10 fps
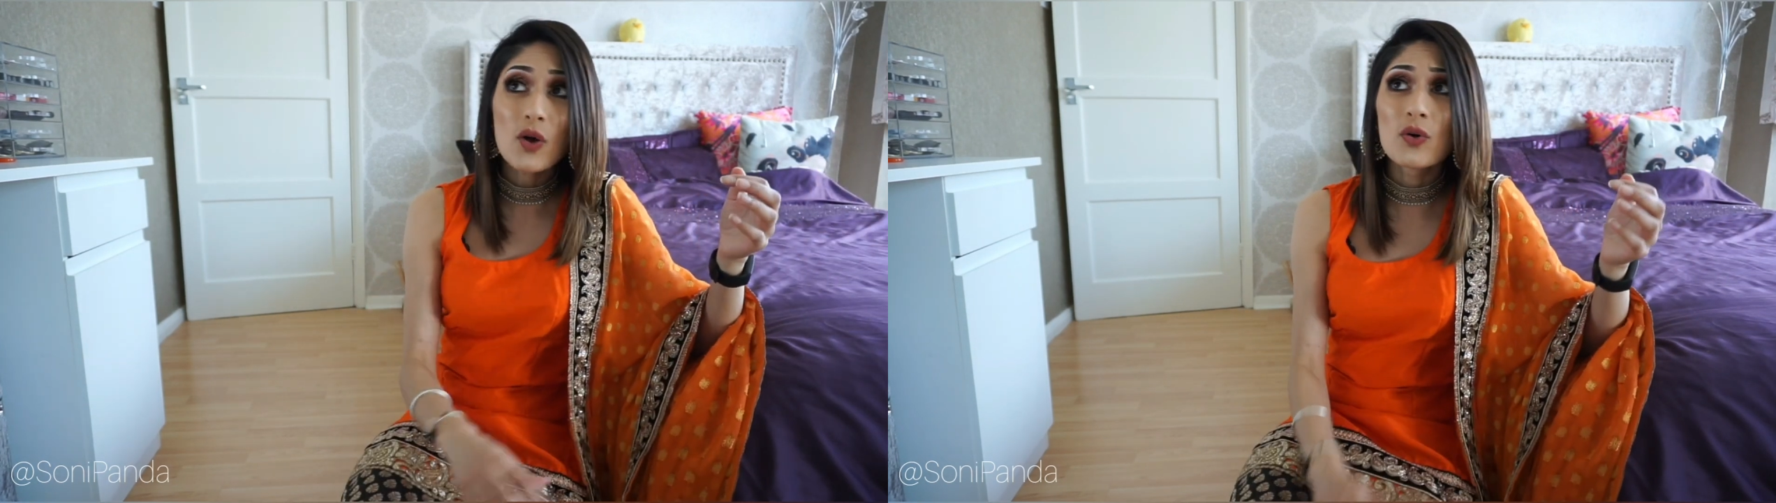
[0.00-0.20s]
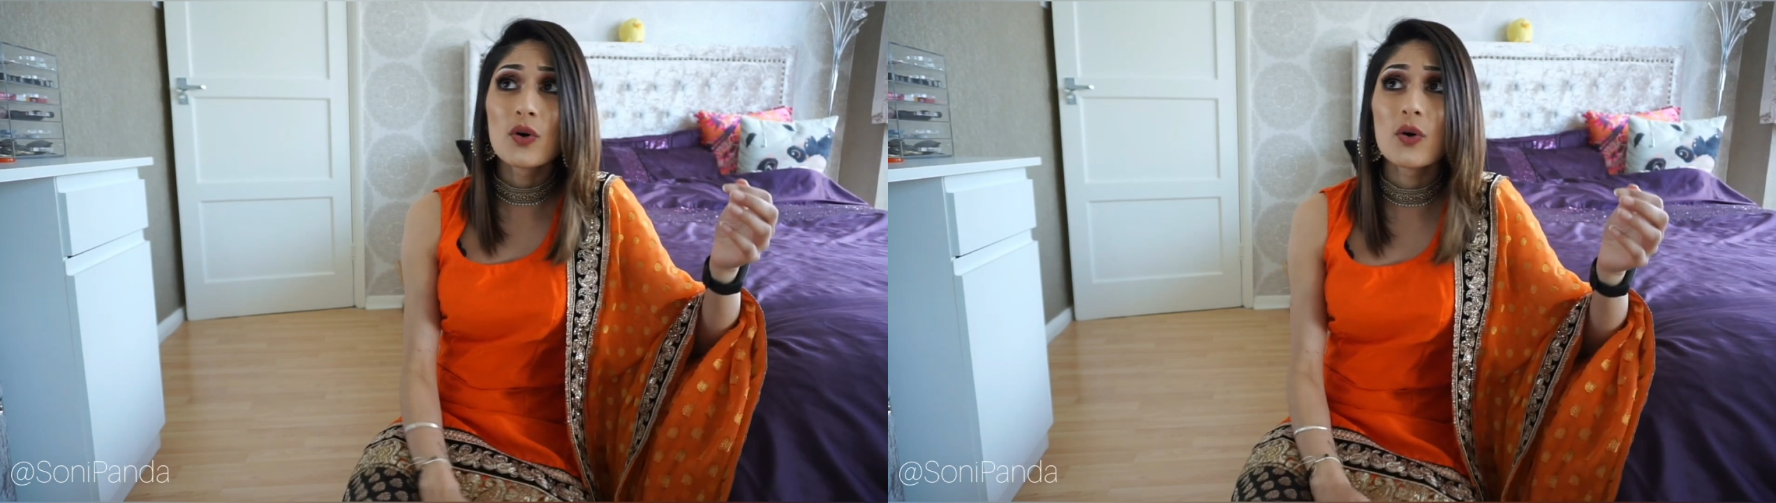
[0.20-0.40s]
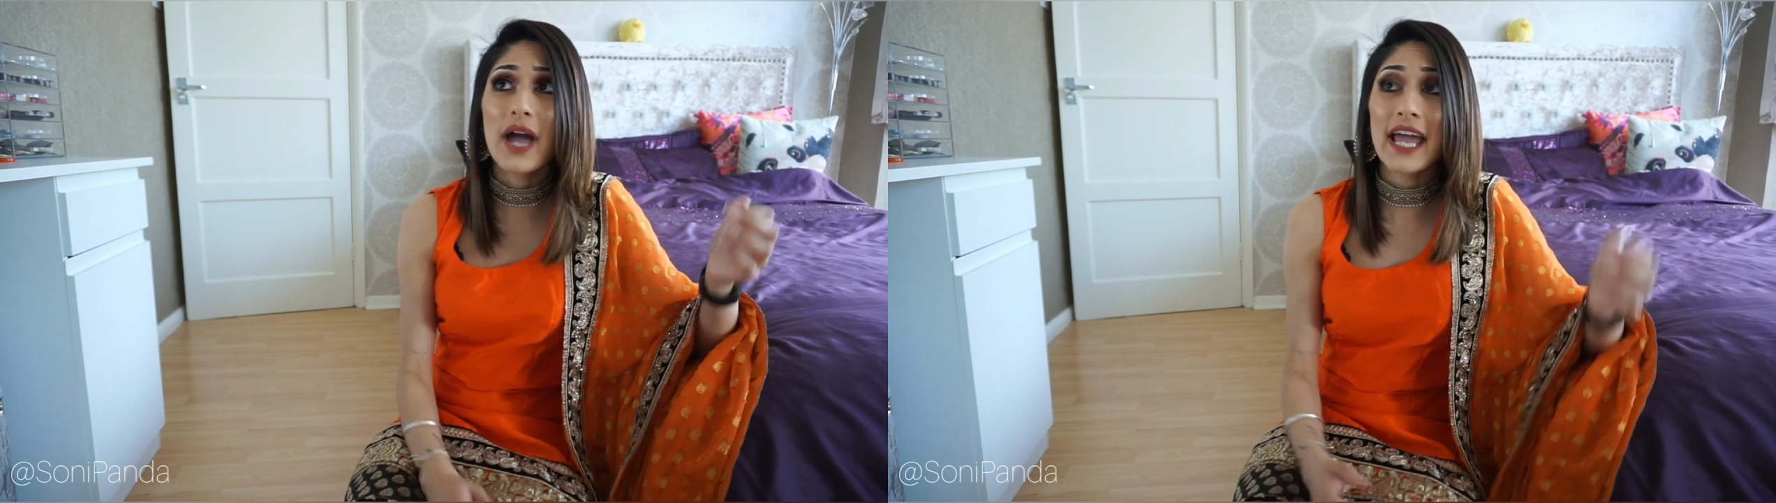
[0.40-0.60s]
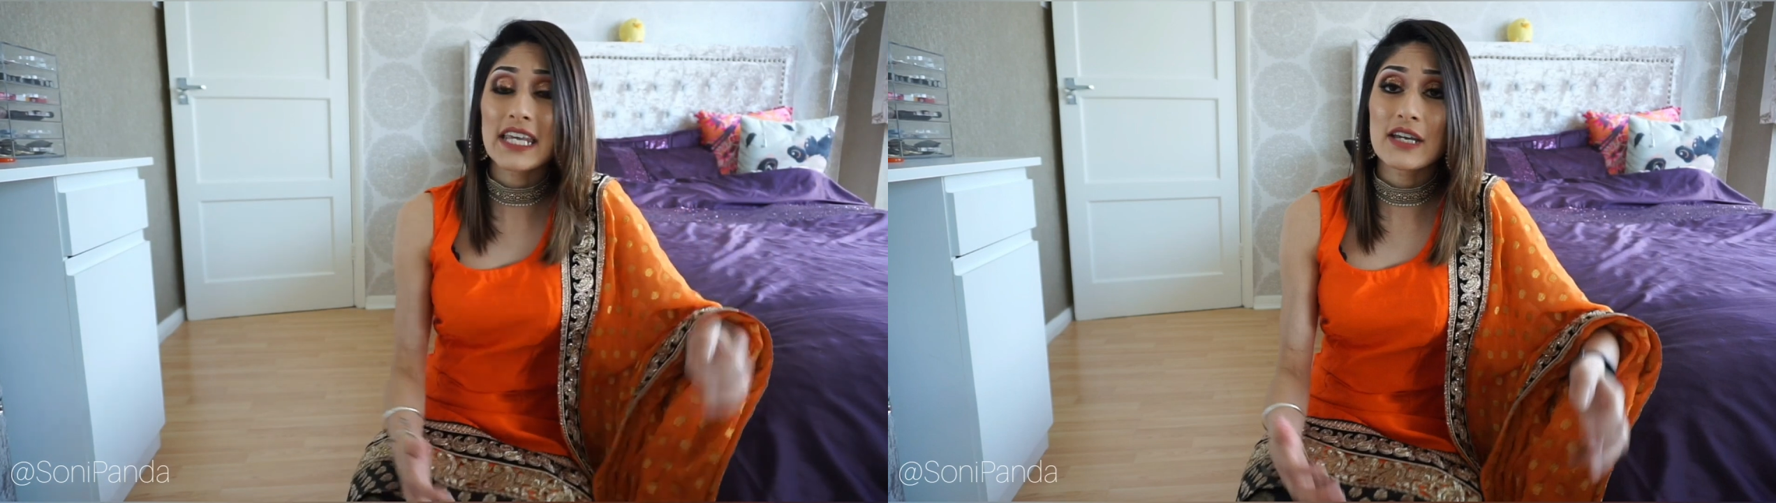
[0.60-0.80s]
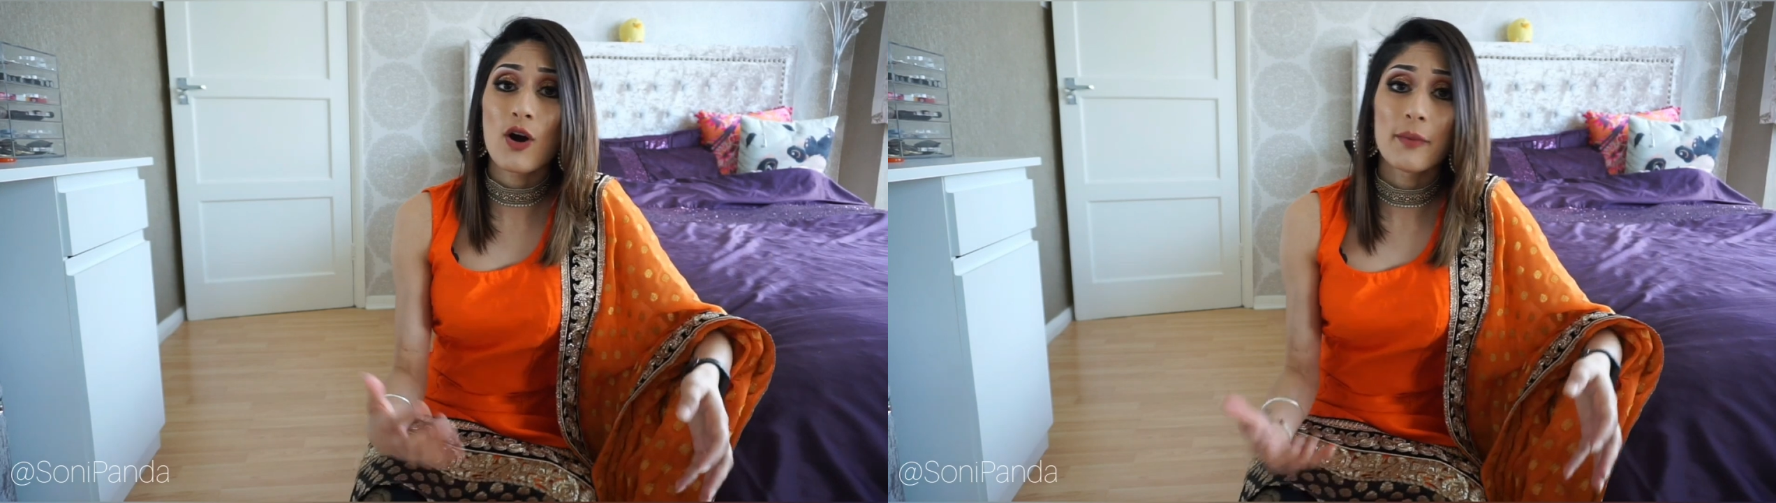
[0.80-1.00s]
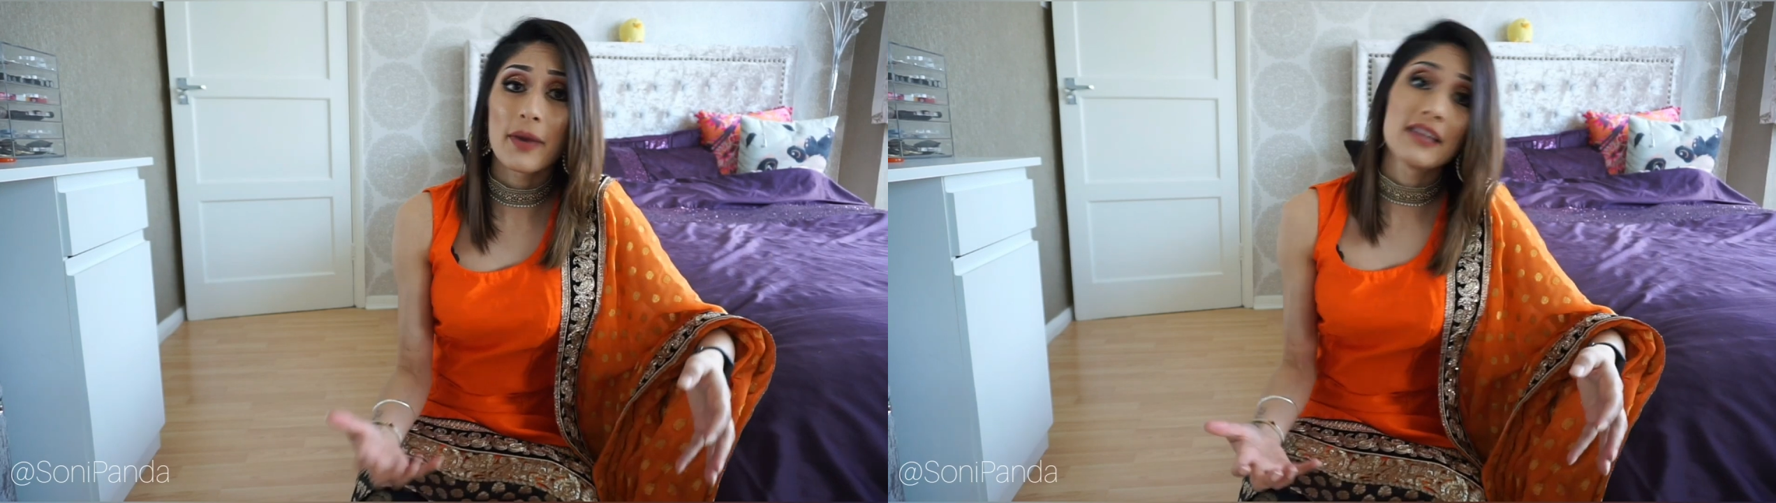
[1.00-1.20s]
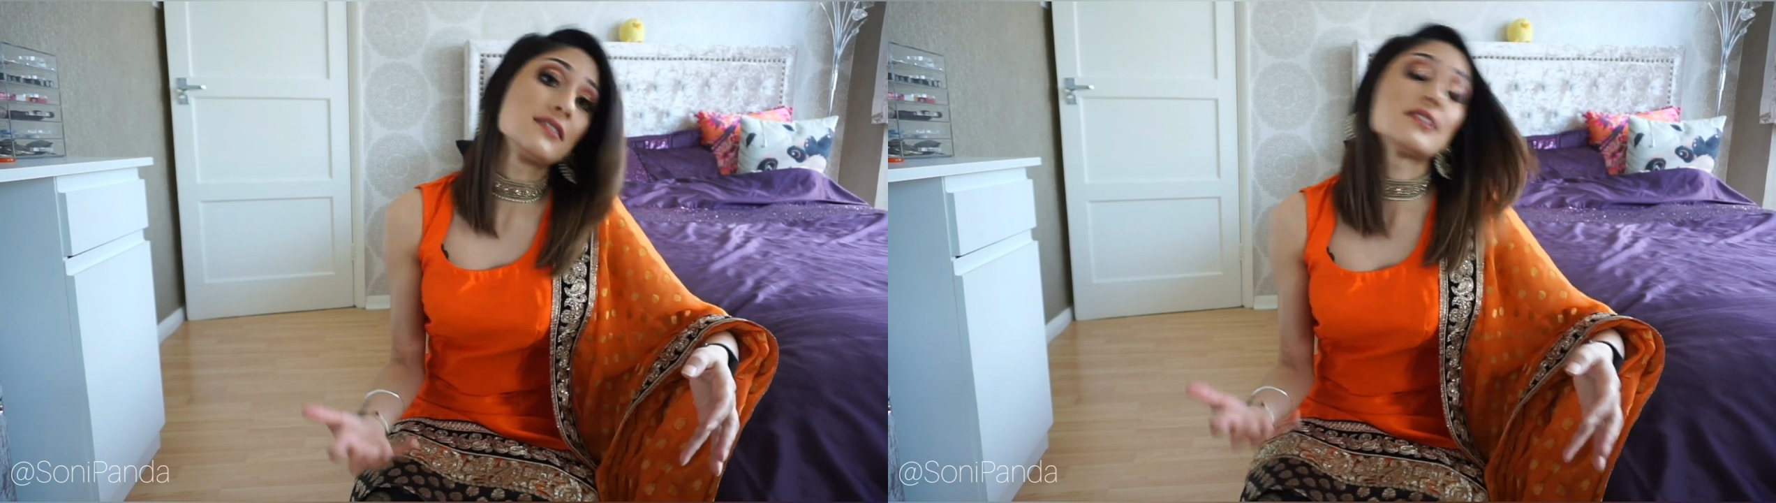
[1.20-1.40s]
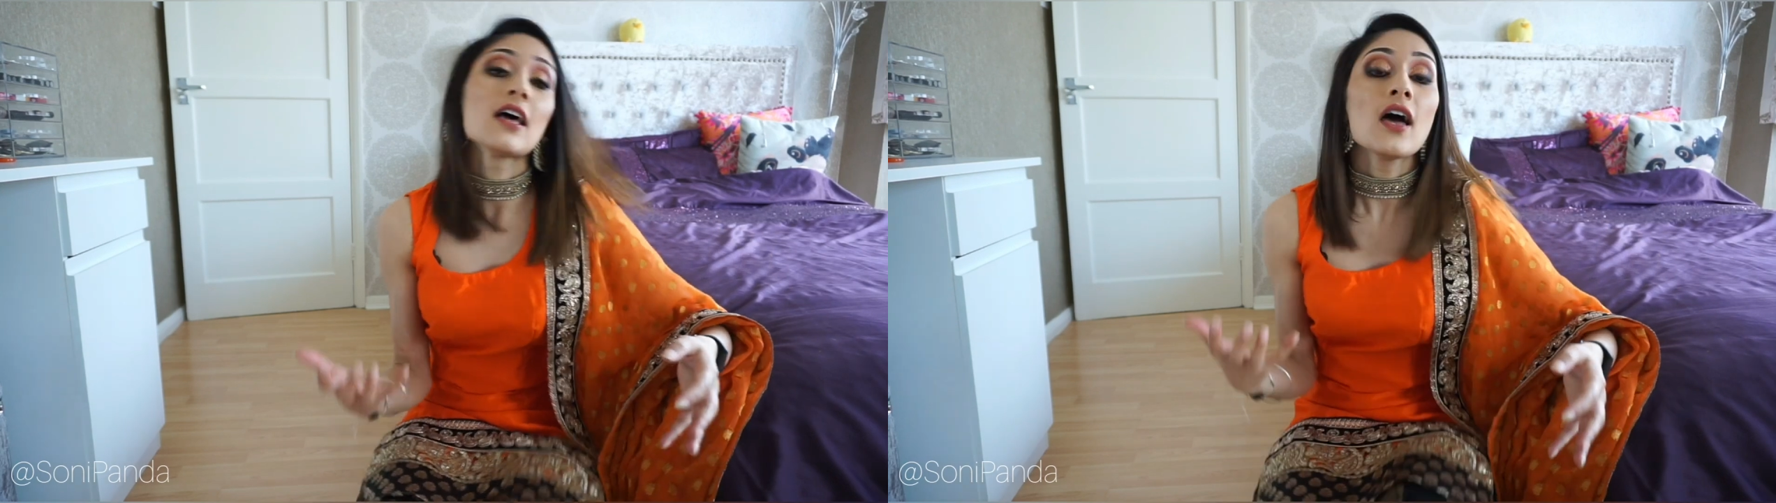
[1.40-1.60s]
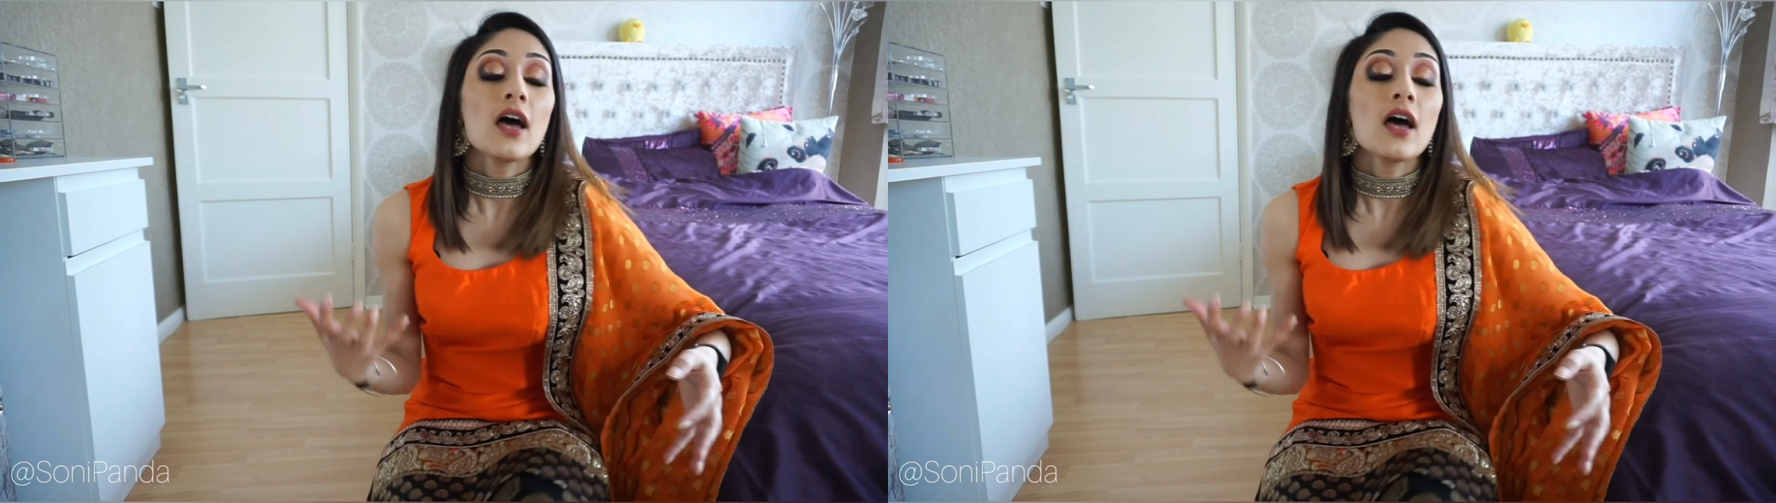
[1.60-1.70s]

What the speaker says: or any comments,